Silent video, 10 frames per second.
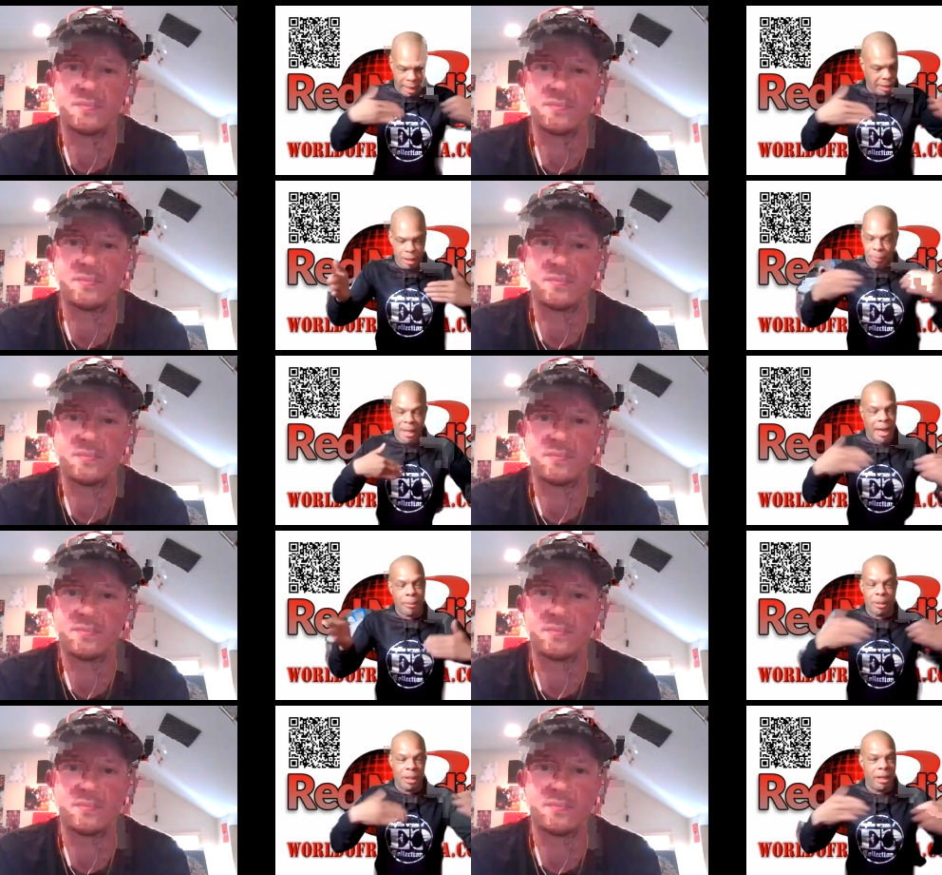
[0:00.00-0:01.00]
Speaker 1: I need to
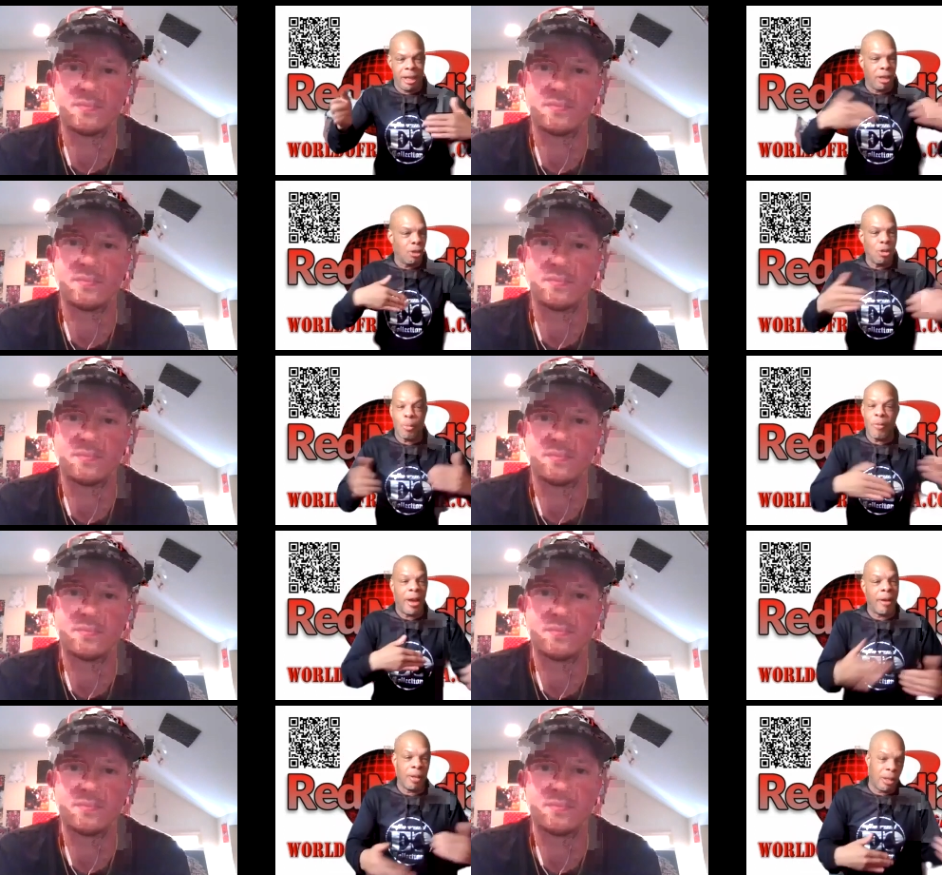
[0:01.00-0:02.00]
be kept in, in the
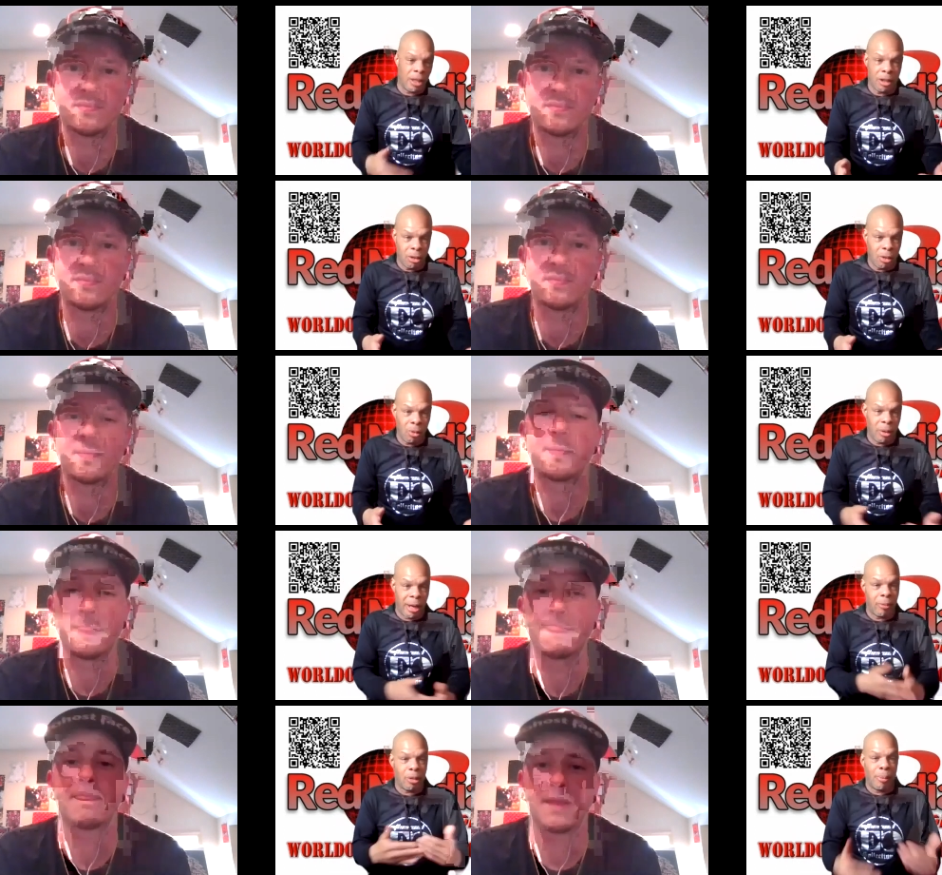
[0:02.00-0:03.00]
loop of everything that you're
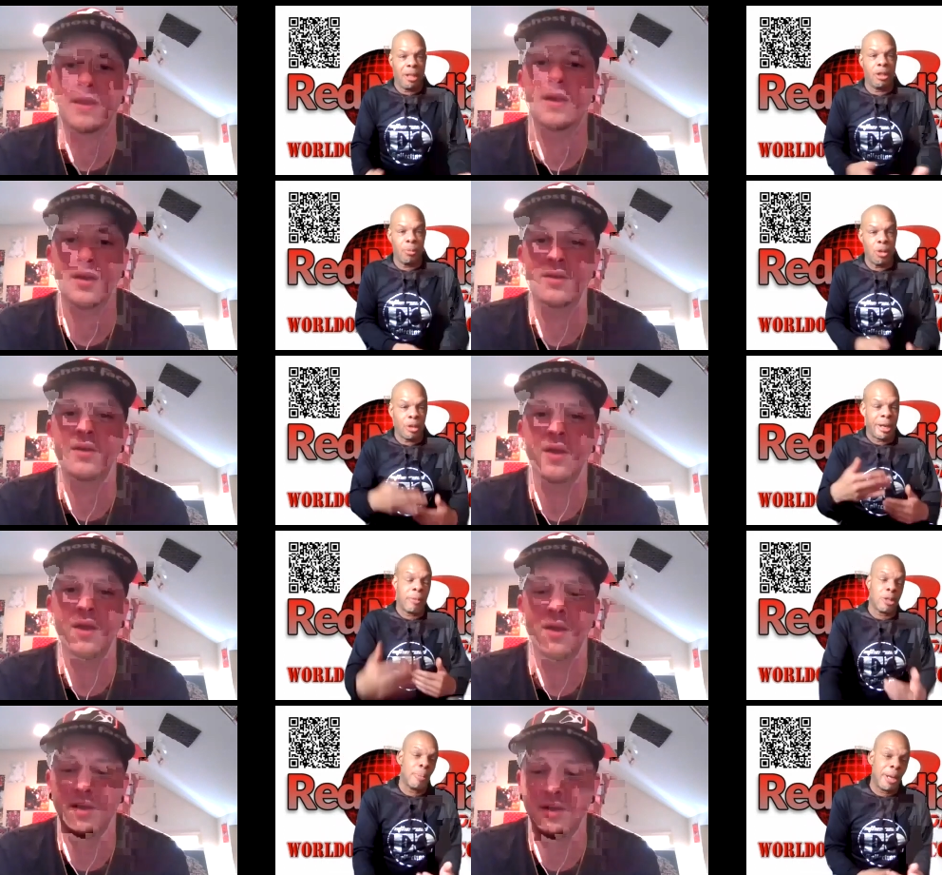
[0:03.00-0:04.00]
doing. I respect your
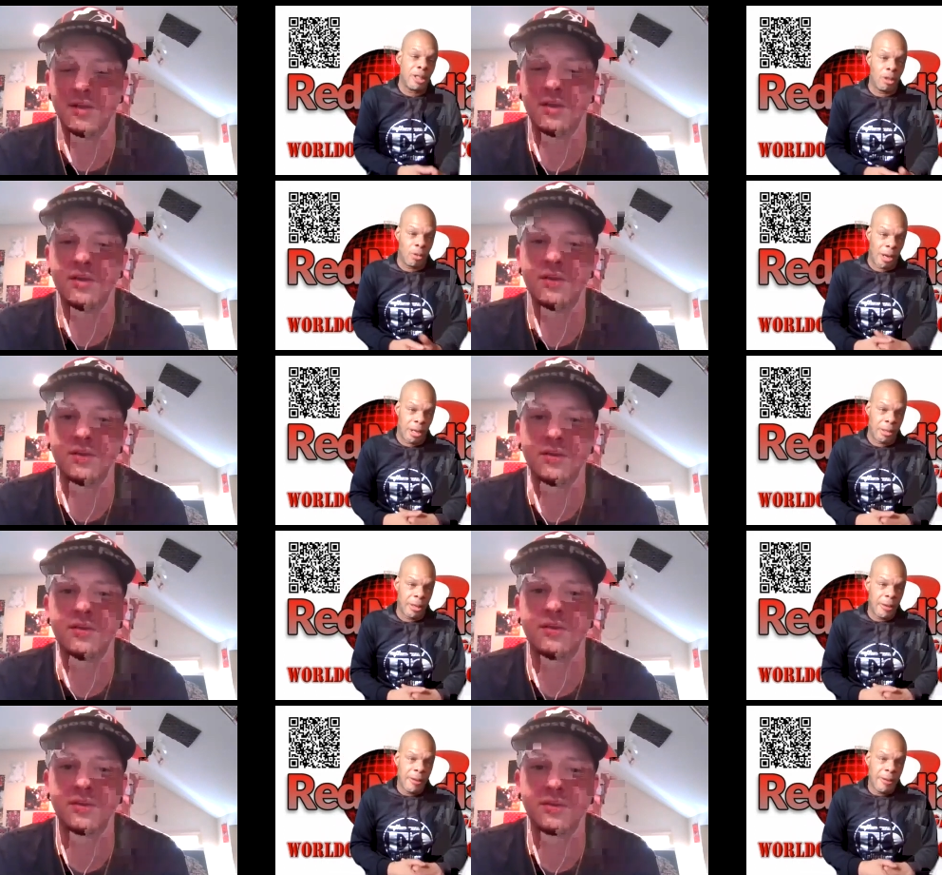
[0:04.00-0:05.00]
music. I respect your
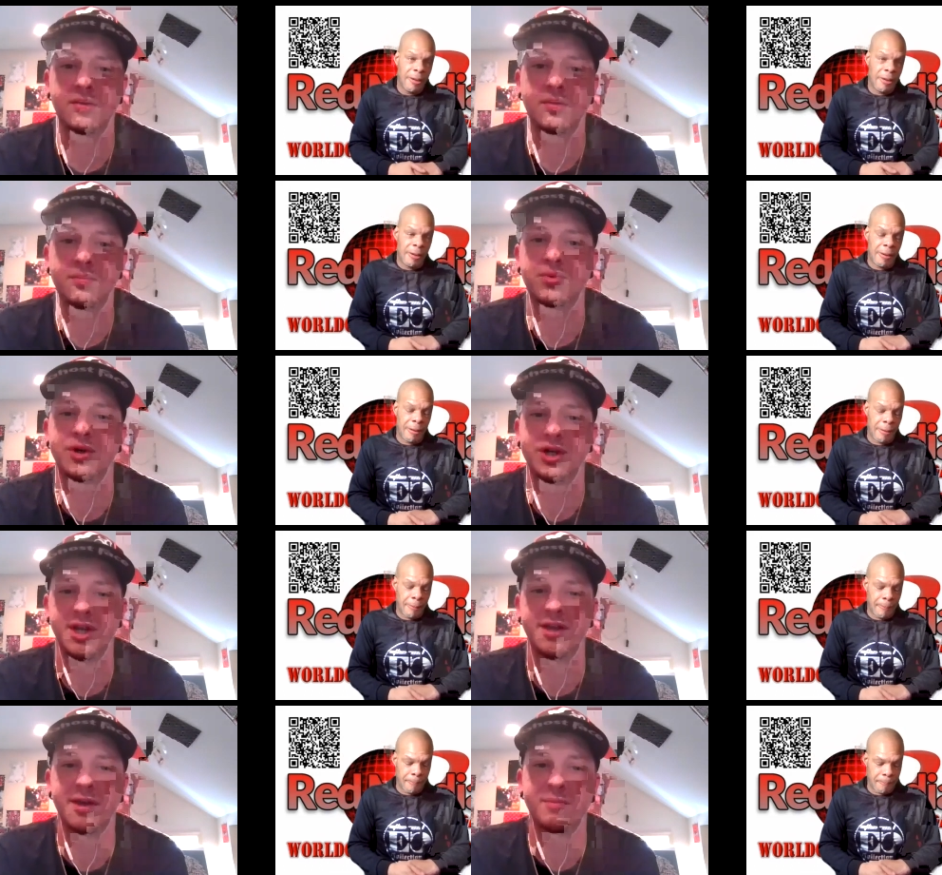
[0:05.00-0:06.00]
work.
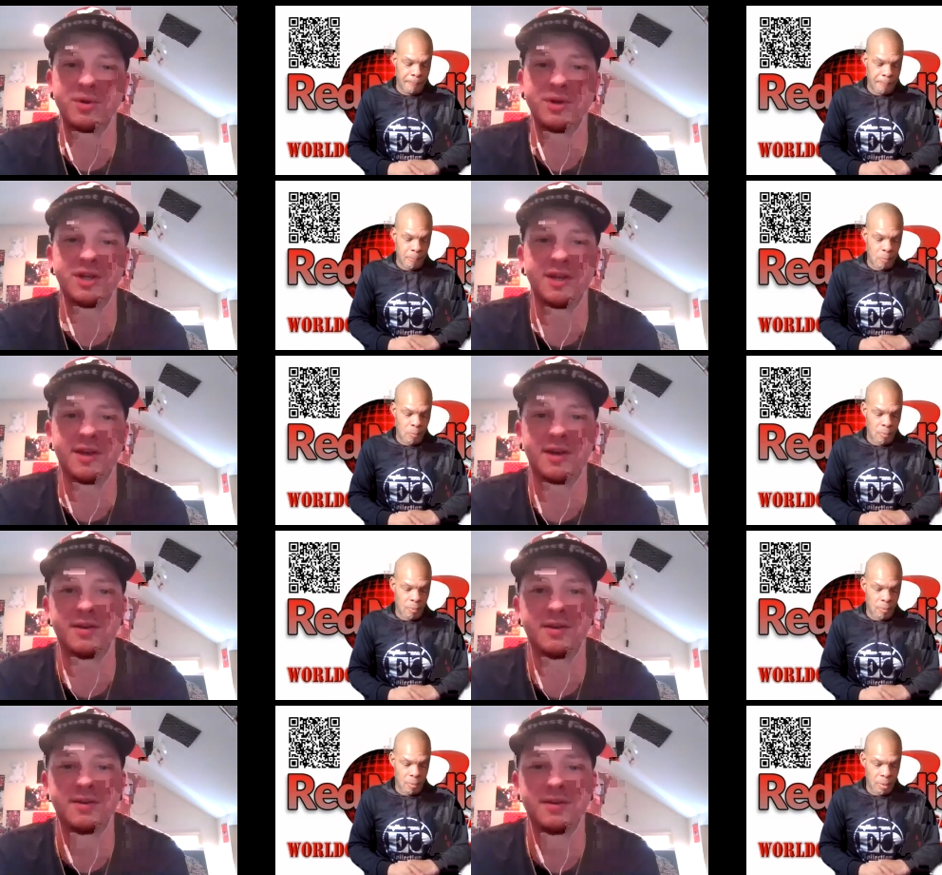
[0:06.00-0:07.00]
Speaker 2: Appreciate that.
Speaker 1: Appreciate
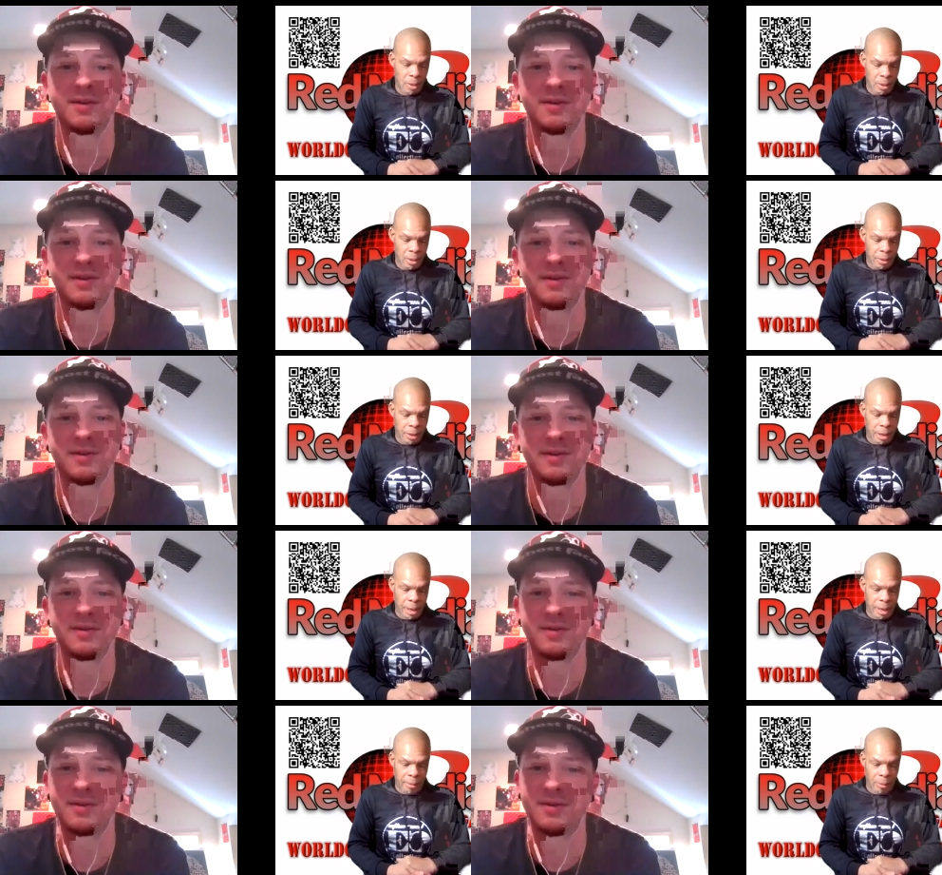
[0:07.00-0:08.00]
that.
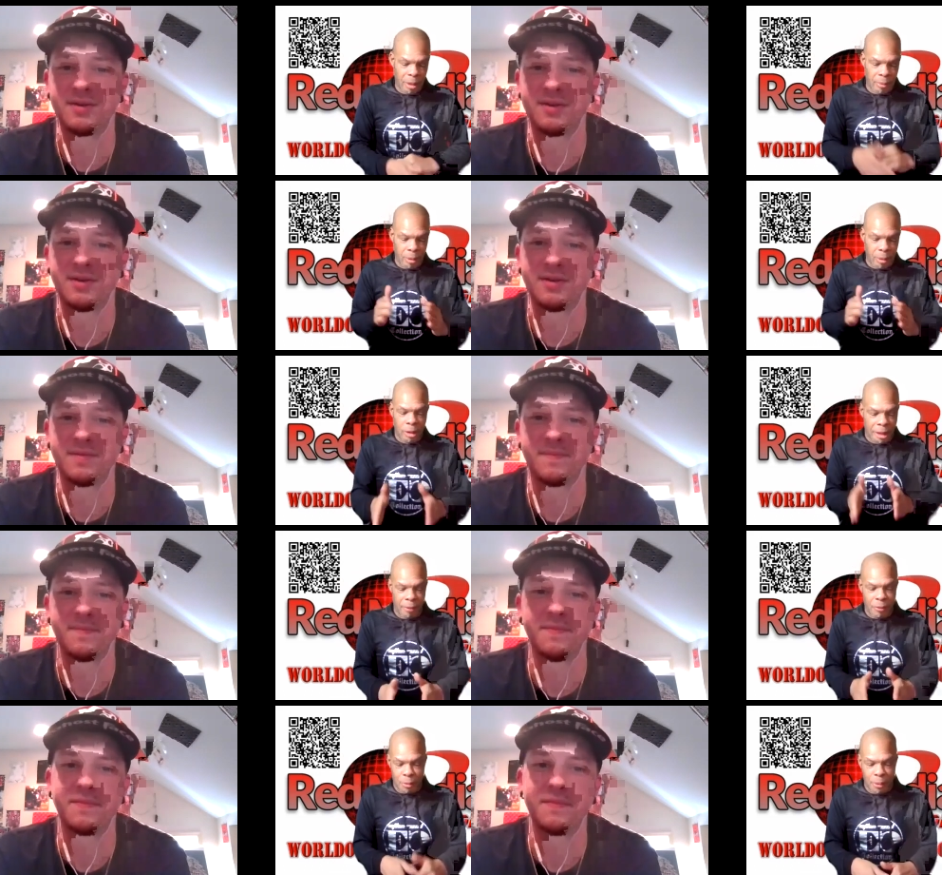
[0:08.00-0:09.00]
Yeah, we're, we're
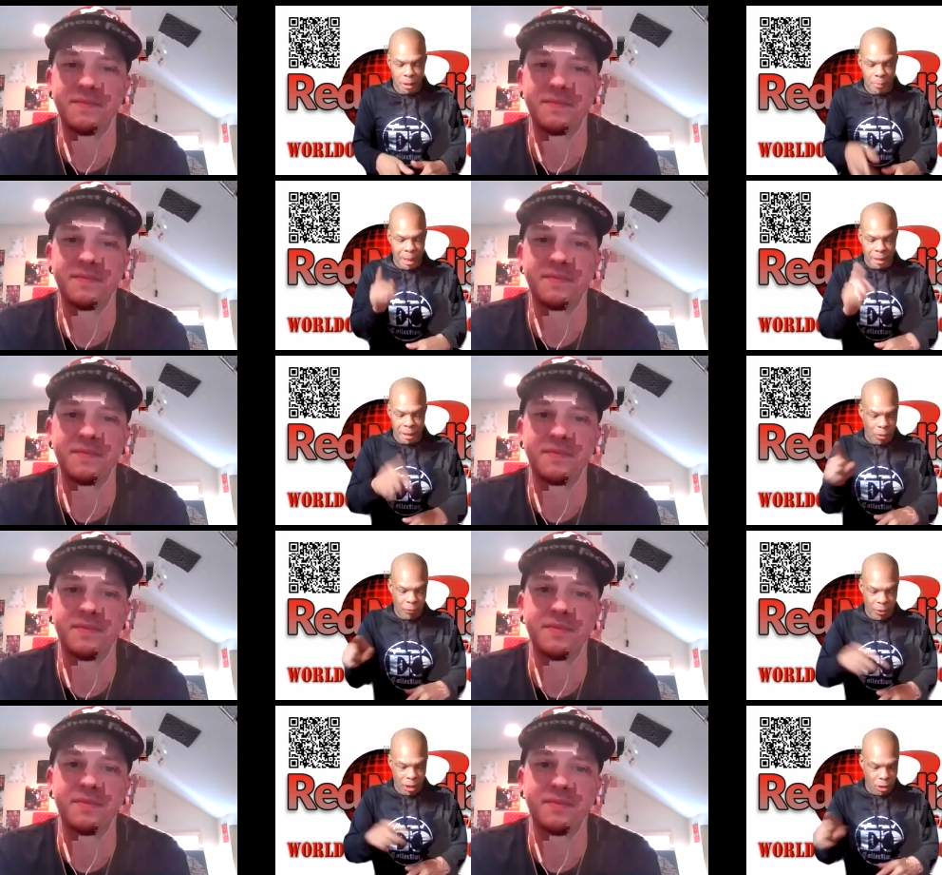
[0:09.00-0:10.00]
going to jump into the Magic.
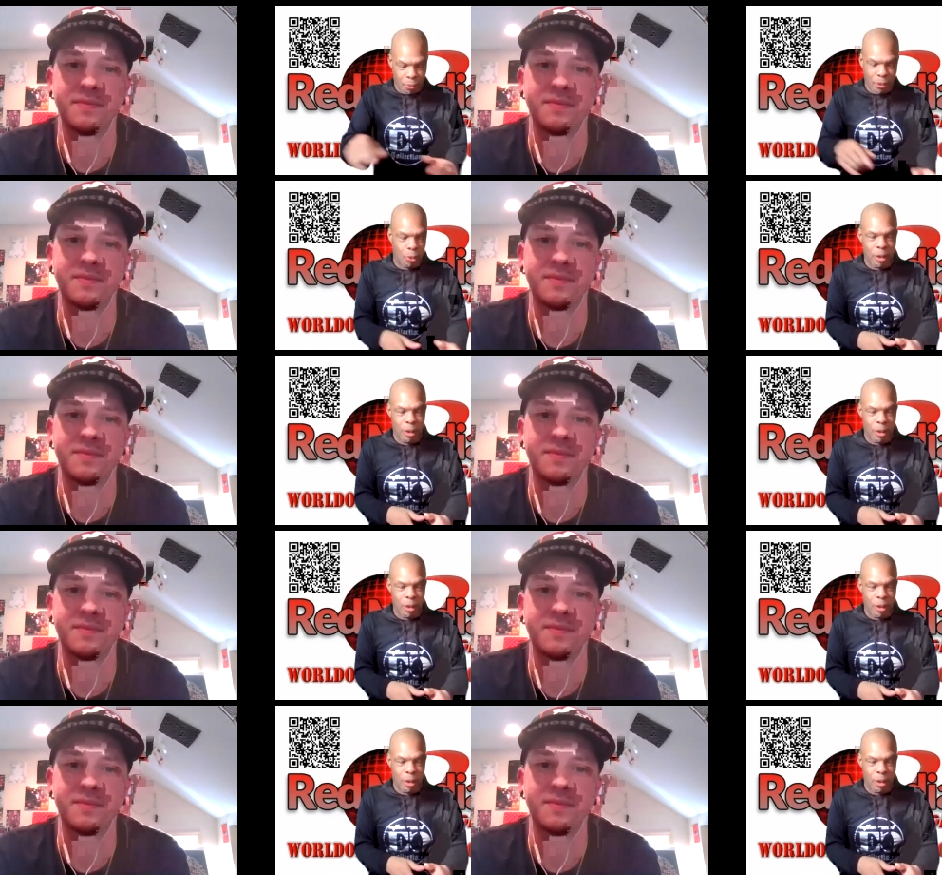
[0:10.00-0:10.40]
I want videos